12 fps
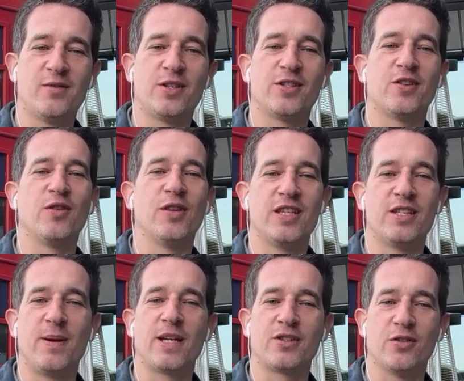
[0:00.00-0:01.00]
which is a really
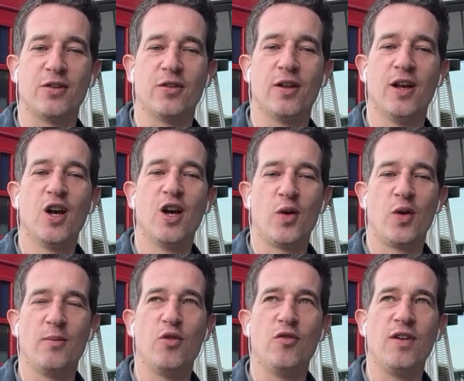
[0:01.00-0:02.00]
special queer
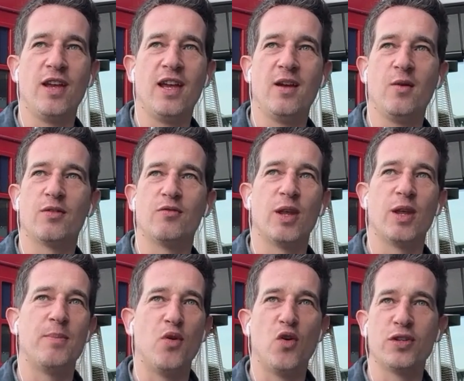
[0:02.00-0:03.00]
movie with really
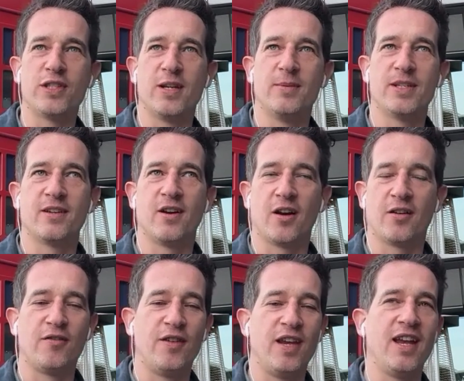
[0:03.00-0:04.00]
bold
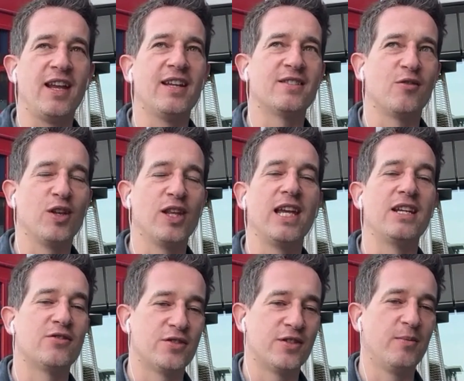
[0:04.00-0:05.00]
cinematography, and it's a really
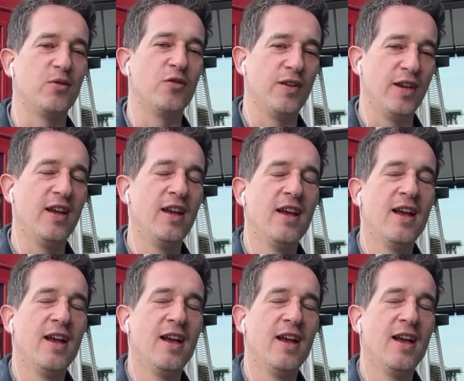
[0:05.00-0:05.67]
interesting movie.